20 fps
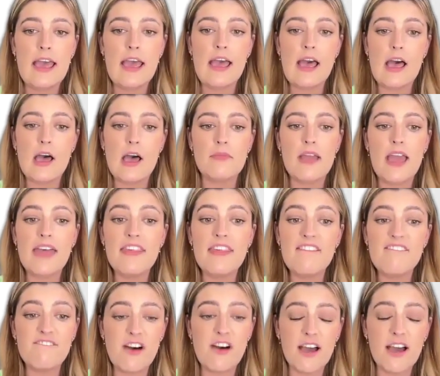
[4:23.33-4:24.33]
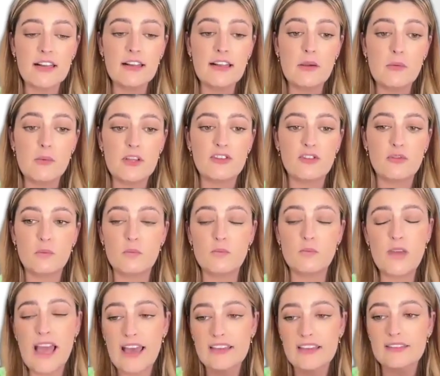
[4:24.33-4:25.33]
And then finally, which
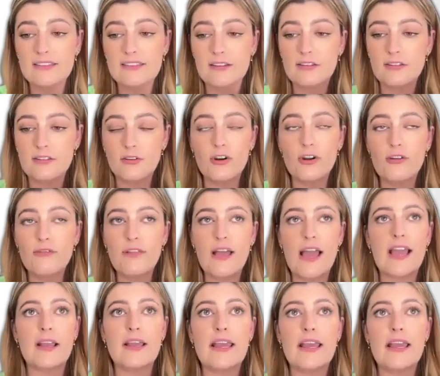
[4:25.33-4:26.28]
has sort of like,